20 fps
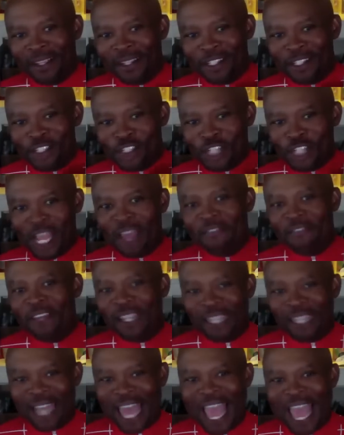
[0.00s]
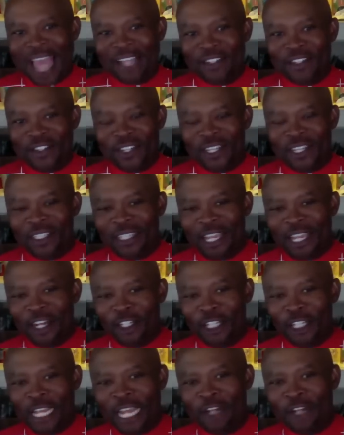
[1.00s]
shaving legs.
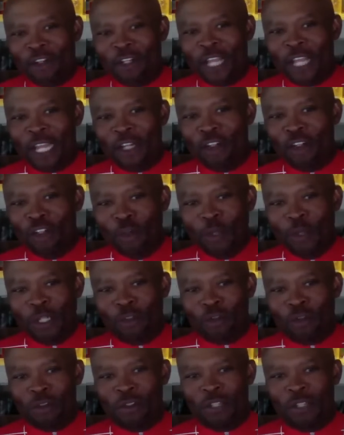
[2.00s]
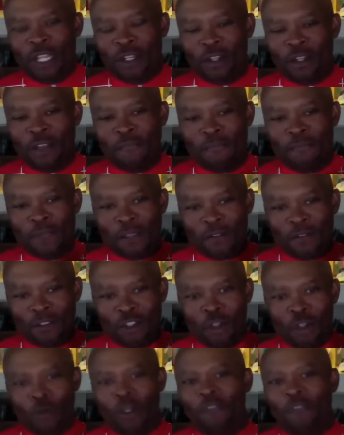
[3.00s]
They they they do it they, they
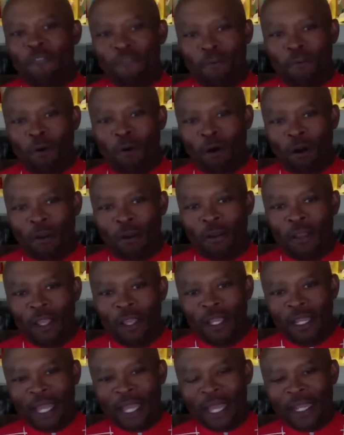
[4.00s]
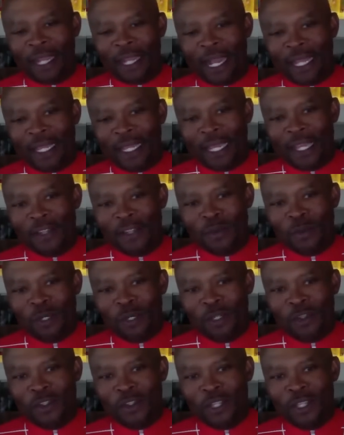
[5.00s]
do it for like I guess
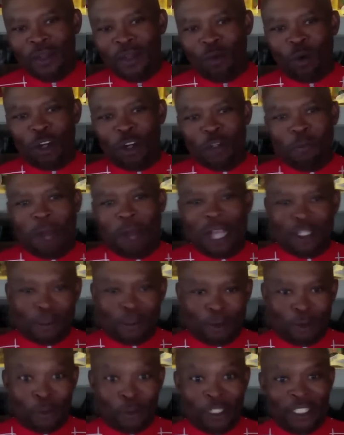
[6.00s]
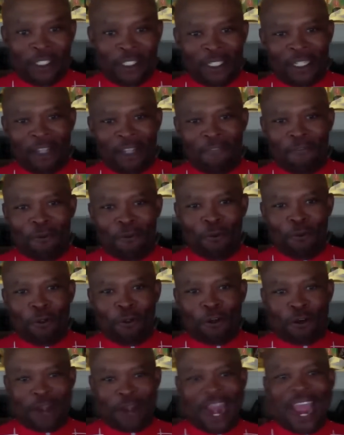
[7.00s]
what you said the worst possible reason. If you
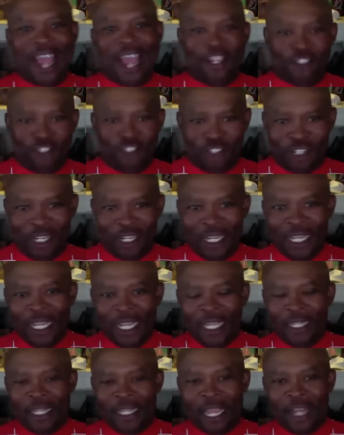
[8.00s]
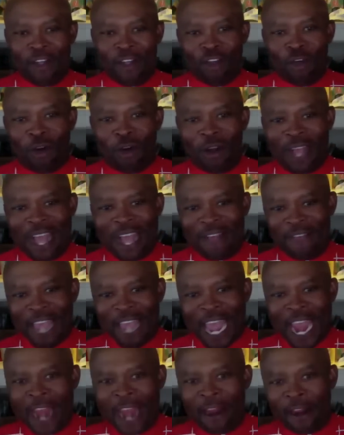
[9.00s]
crash, then you don't have
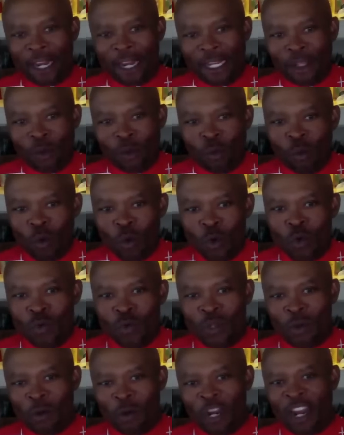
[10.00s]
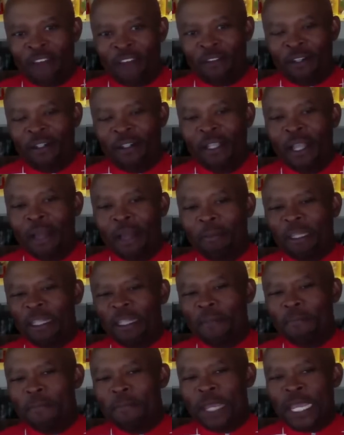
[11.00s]
hair in the wound or whatever. But
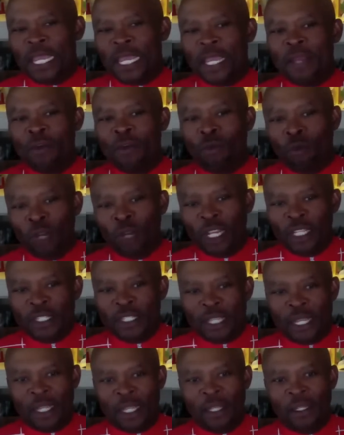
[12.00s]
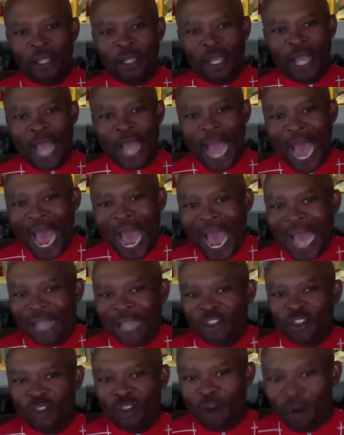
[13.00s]
the main reason I
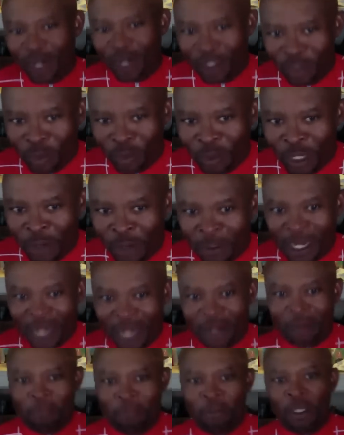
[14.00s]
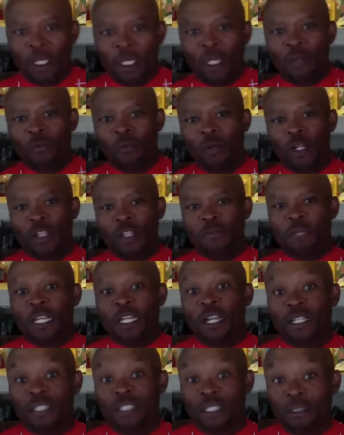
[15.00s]
started doing it when I competed was
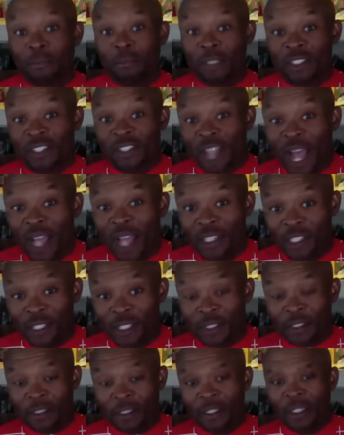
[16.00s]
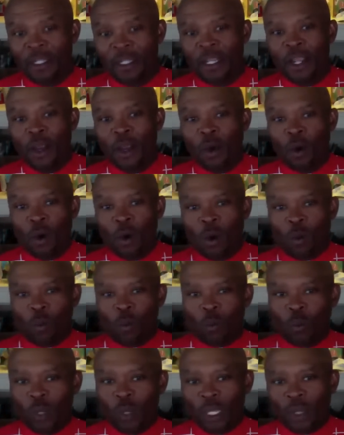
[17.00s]
because of the massages
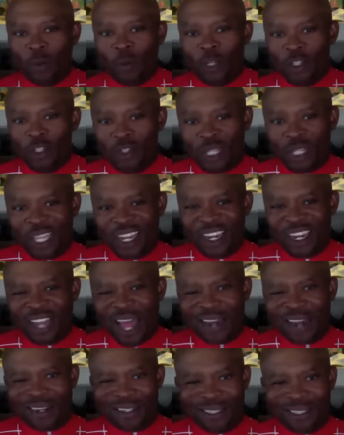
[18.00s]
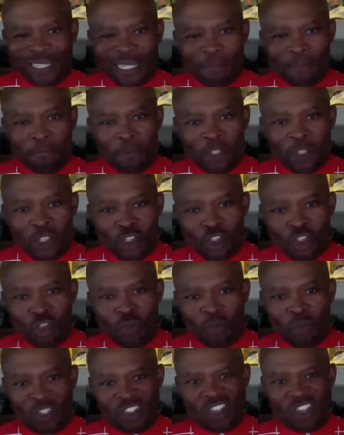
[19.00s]
we, we used to get a lot of deep
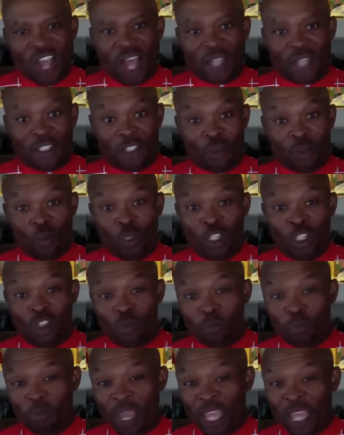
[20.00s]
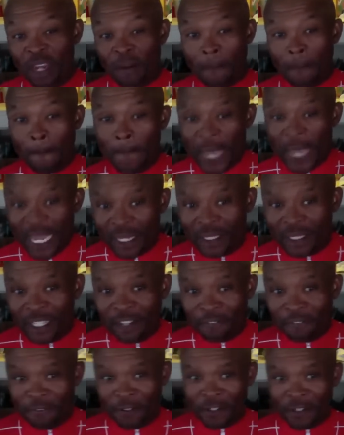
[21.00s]
tissue massages, which made a big
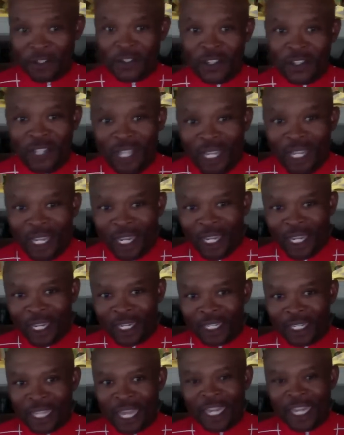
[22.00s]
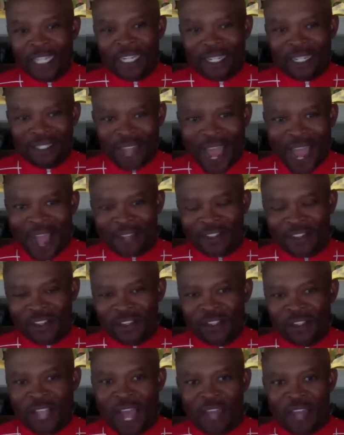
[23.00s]
difference in getting the
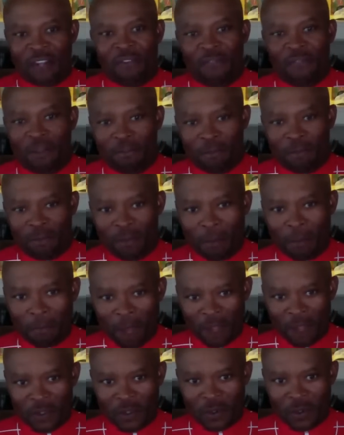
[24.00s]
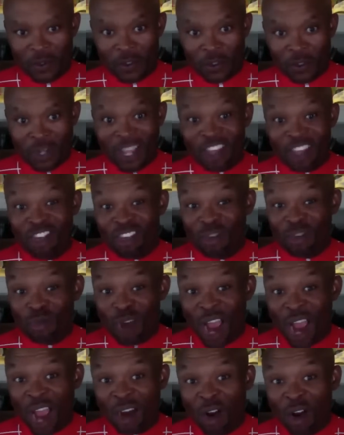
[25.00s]
toxins out of the, the muscles so that you can
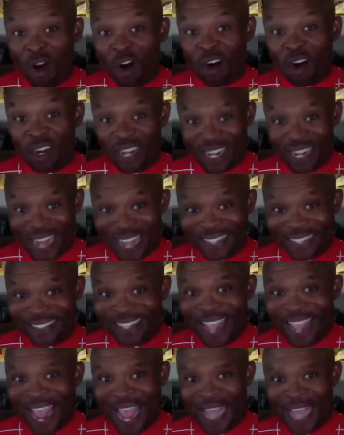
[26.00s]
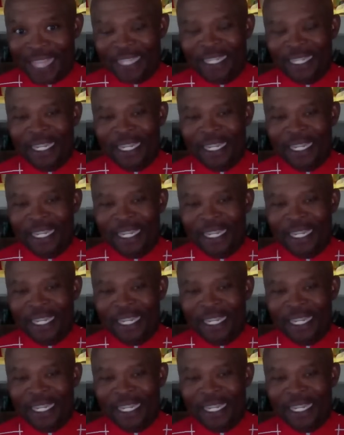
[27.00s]
ride hard the next day.